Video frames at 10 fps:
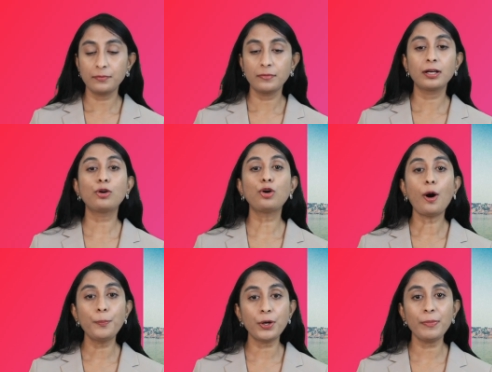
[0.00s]

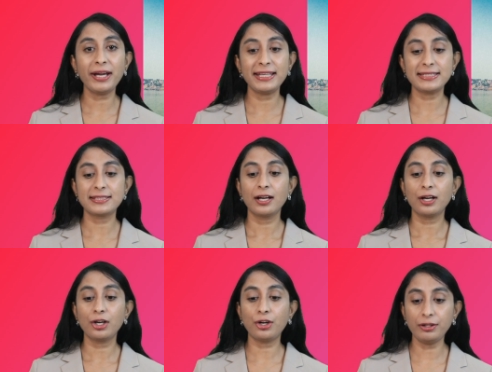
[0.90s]
compromise,
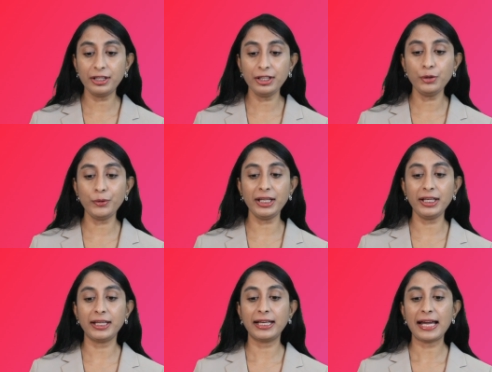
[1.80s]
continuity
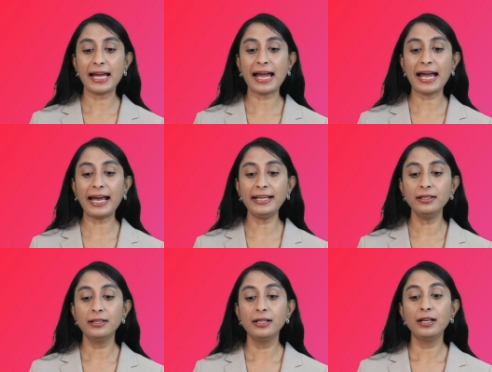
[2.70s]
and
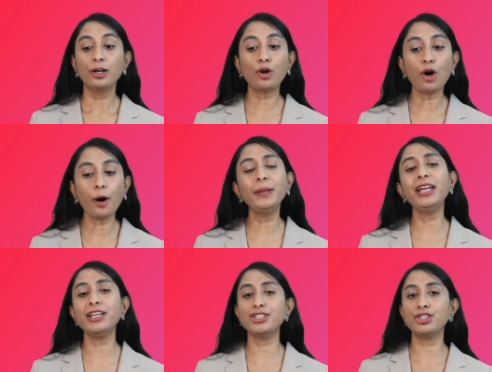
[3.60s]

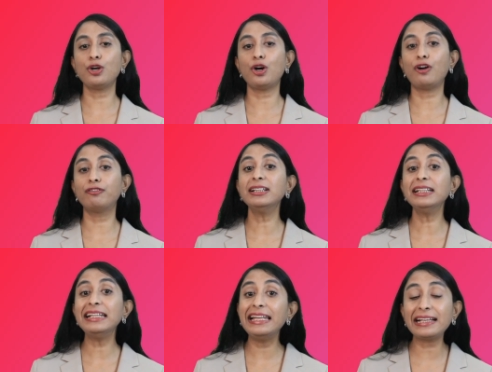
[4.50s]
combination of the little